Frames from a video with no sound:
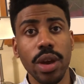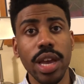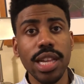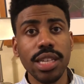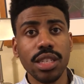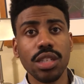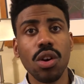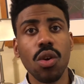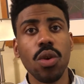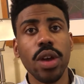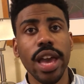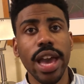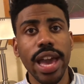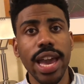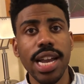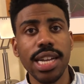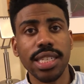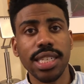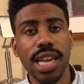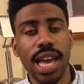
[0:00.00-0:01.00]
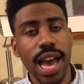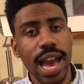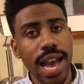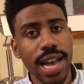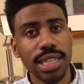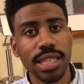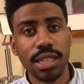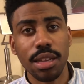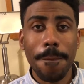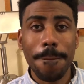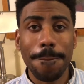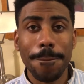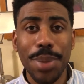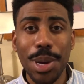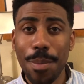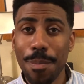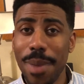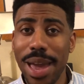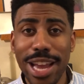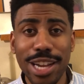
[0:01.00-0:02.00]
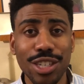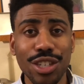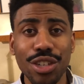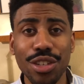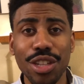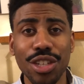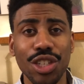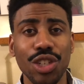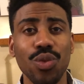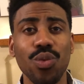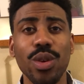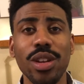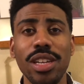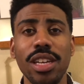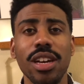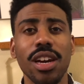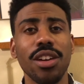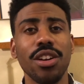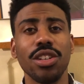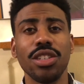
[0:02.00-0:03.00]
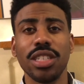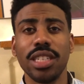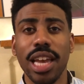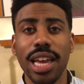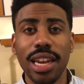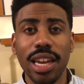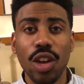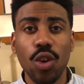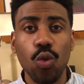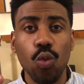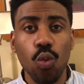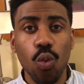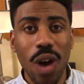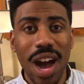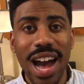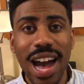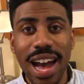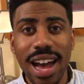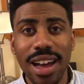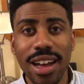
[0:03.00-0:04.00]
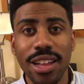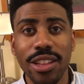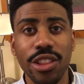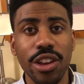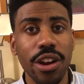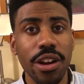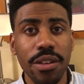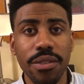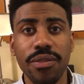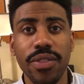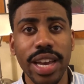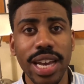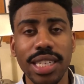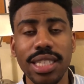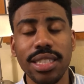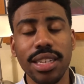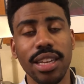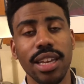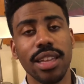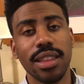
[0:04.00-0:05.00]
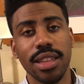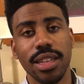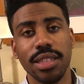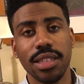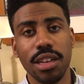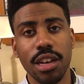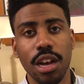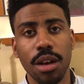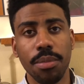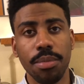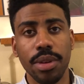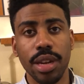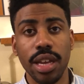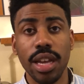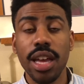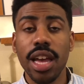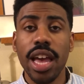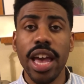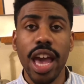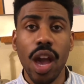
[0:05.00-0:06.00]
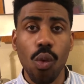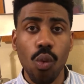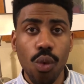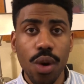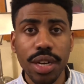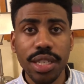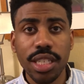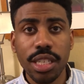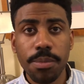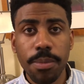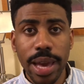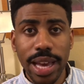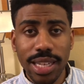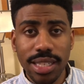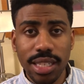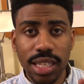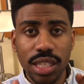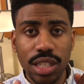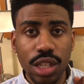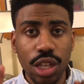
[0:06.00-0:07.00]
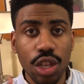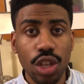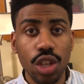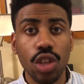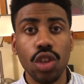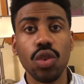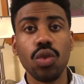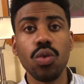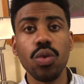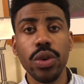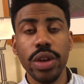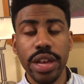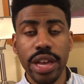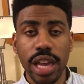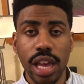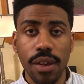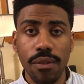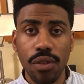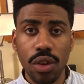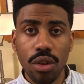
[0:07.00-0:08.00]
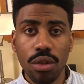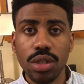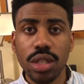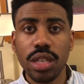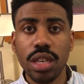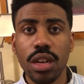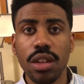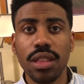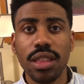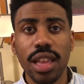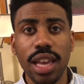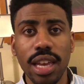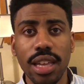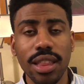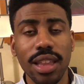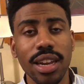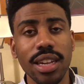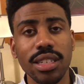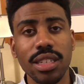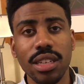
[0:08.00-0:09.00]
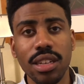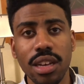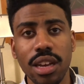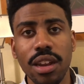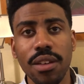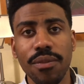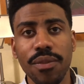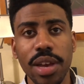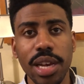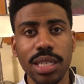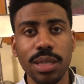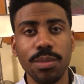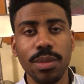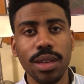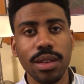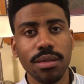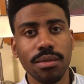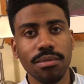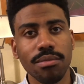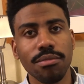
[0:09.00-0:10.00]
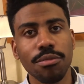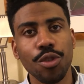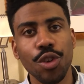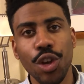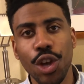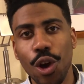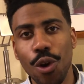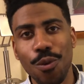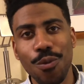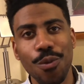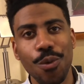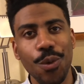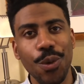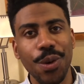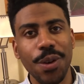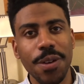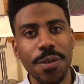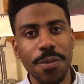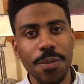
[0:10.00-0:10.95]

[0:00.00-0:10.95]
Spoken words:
It's okay to ask them, but make sure that you're really understanding why they're investing in this company. And once it makes sense to you, if you still think that it's a good investment, go for it.